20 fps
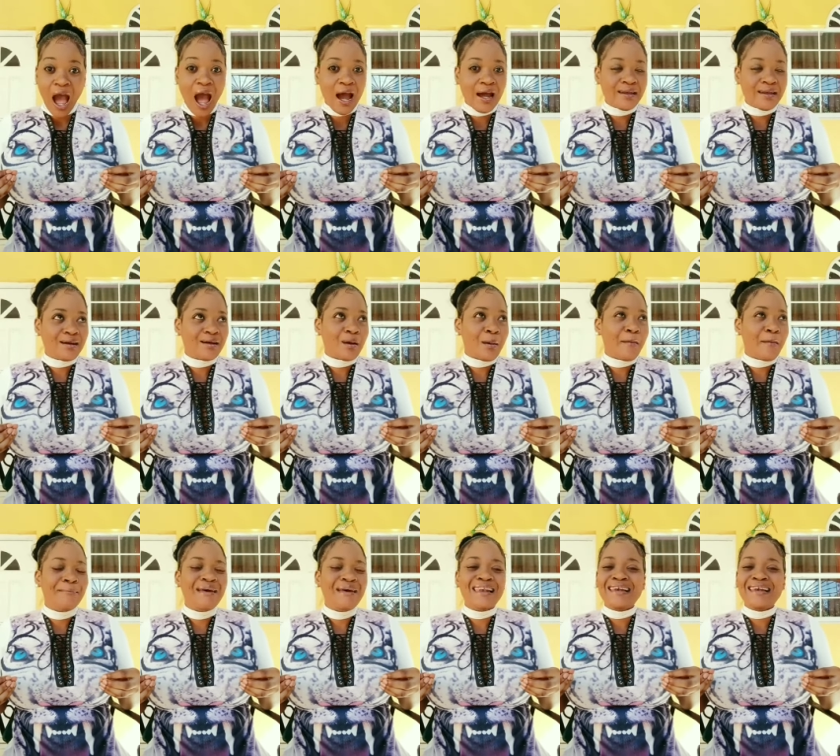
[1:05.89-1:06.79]
And
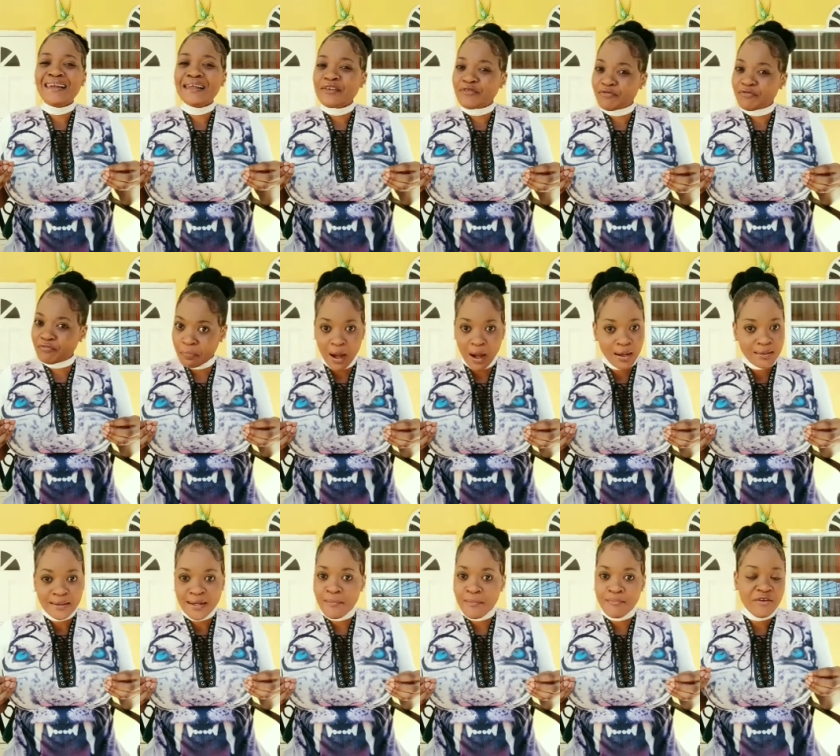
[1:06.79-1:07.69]
me live
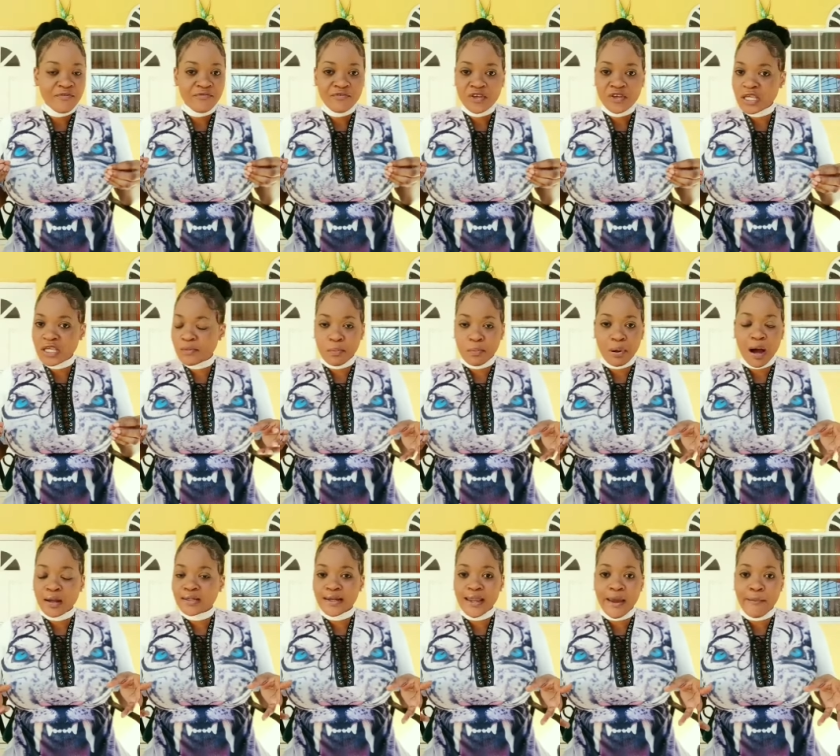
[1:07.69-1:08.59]
upon them, me feed
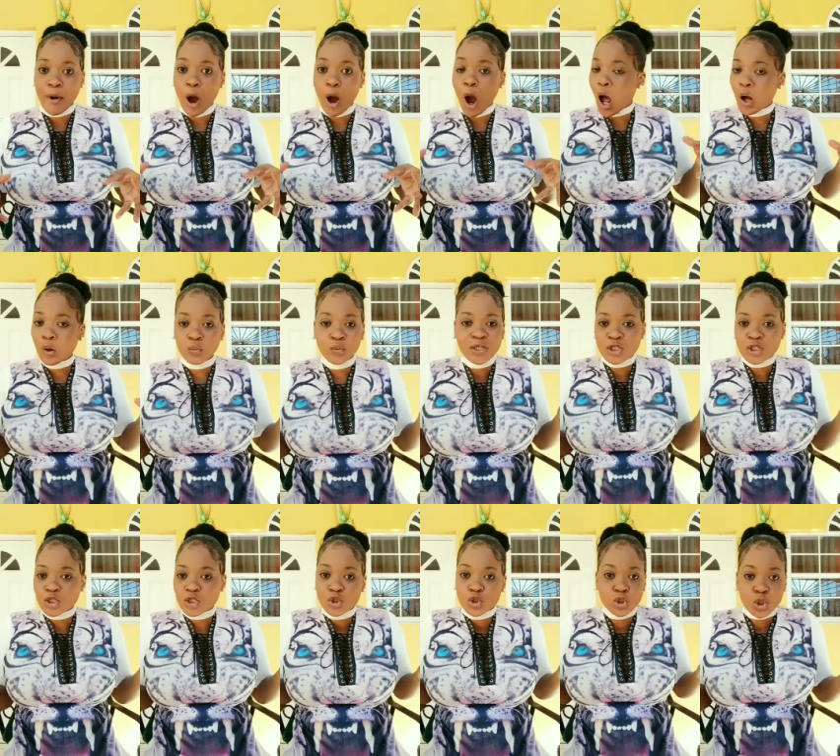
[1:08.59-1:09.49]
upon them,
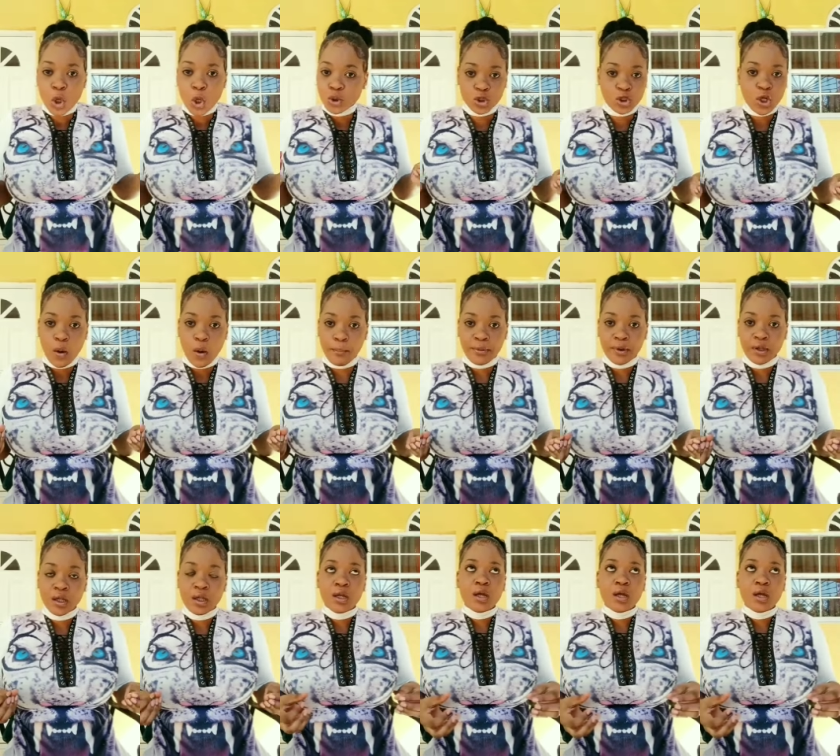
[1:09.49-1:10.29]
always jogged up.